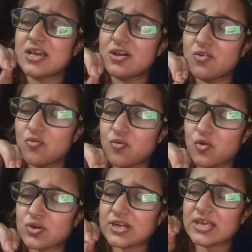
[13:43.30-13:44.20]

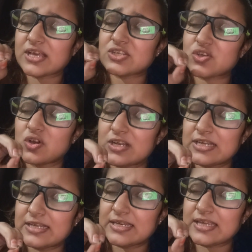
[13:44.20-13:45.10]
vortex or
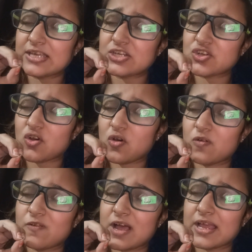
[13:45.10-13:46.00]
lineage
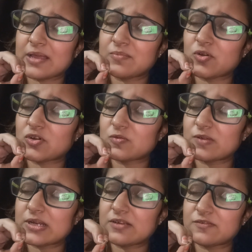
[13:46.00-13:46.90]
of I am not a
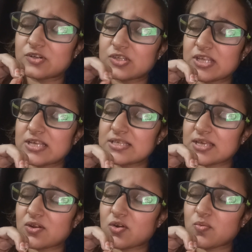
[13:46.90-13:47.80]
believer, things
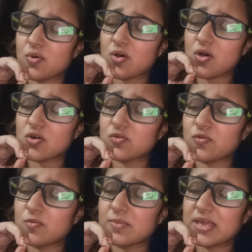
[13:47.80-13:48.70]
cannot work out
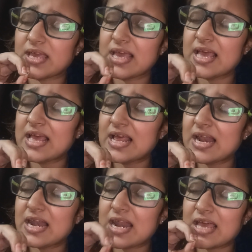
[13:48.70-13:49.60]
for me,
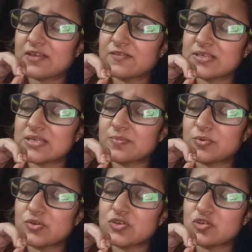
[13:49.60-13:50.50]
life is
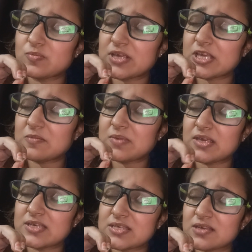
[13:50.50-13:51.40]
supposed to make me
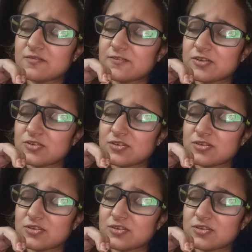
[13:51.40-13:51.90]
a sufferer